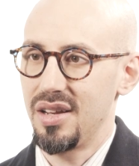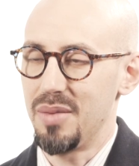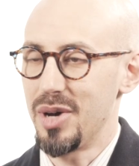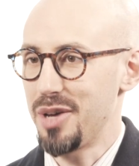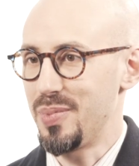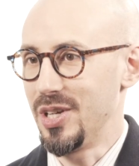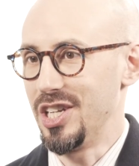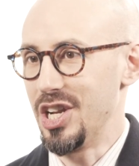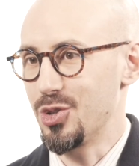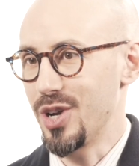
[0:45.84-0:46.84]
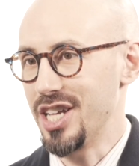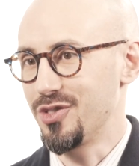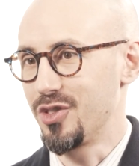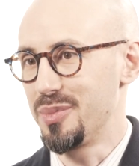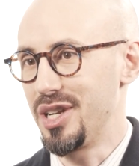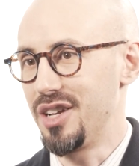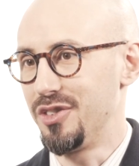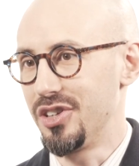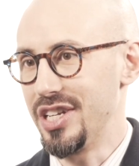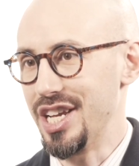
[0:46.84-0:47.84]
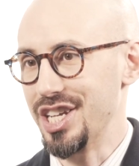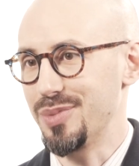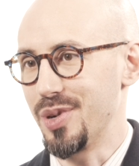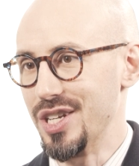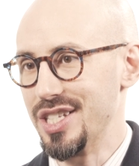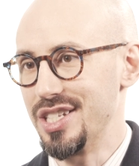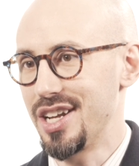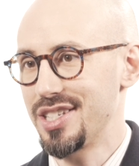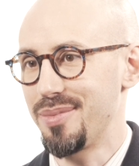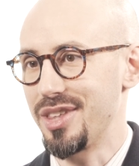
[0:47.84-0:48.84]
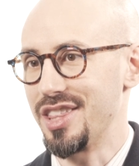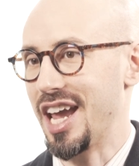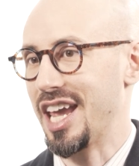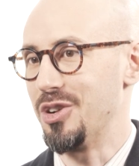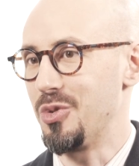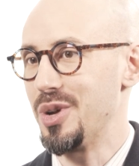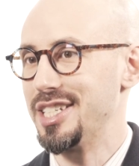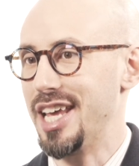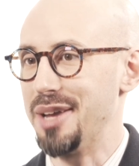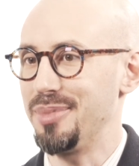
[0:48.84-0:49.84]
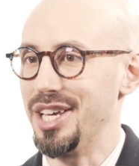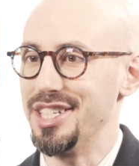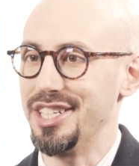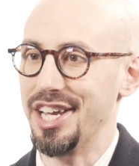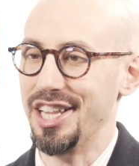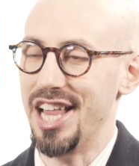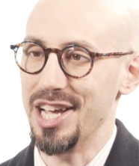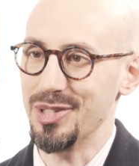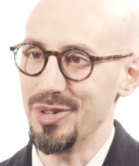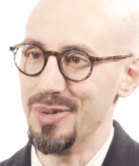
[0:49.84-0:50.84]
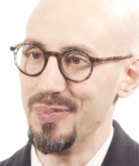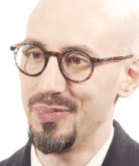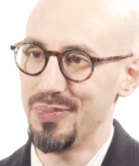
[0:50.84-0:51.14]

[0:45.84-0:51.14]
In my opinion, a transformative learning experience is not something that can always take place in a classroom.